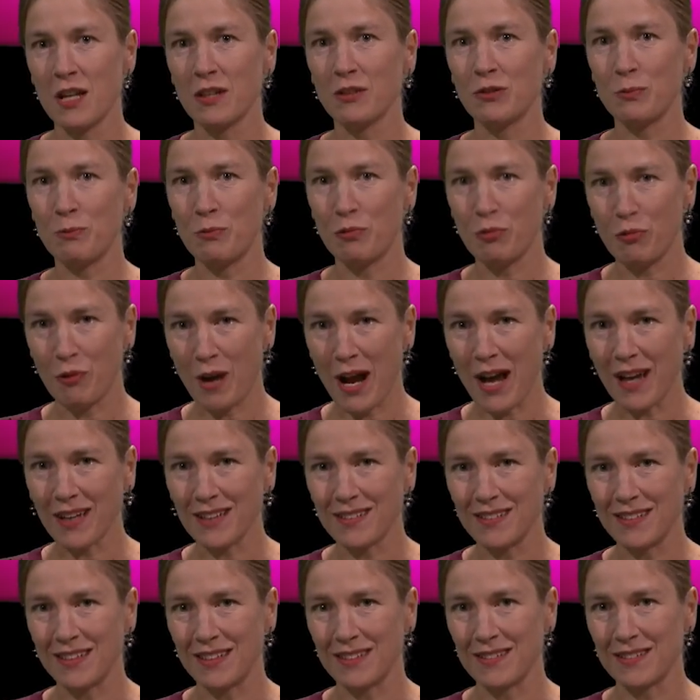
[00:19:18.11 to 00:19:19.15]
to
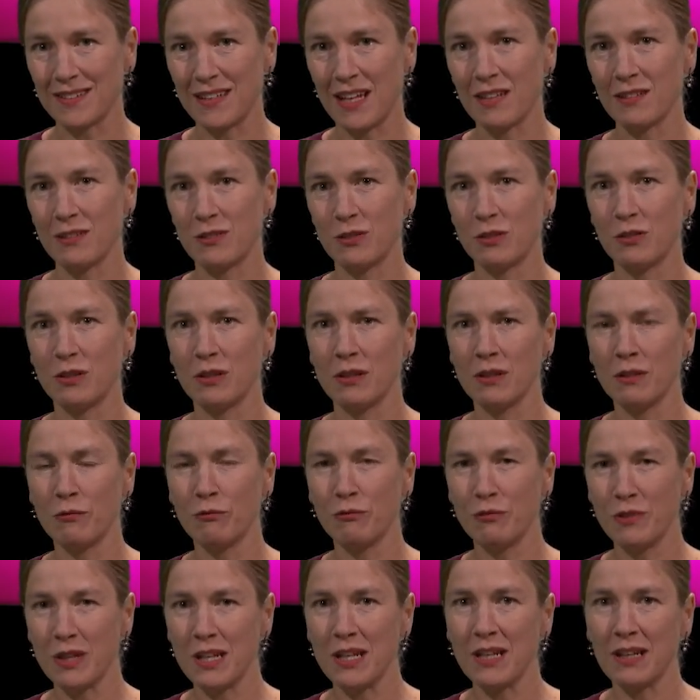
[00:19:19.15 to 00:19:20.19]
practice and to
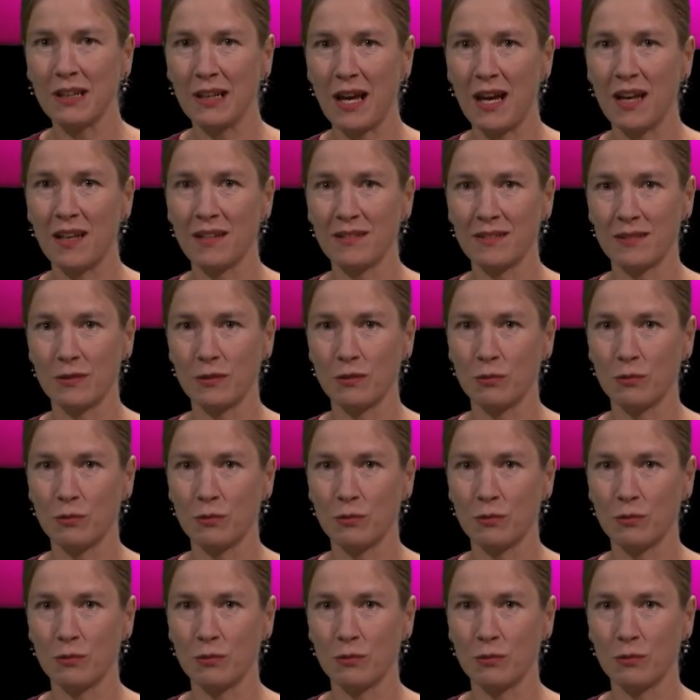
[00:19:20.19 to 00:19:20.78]
realize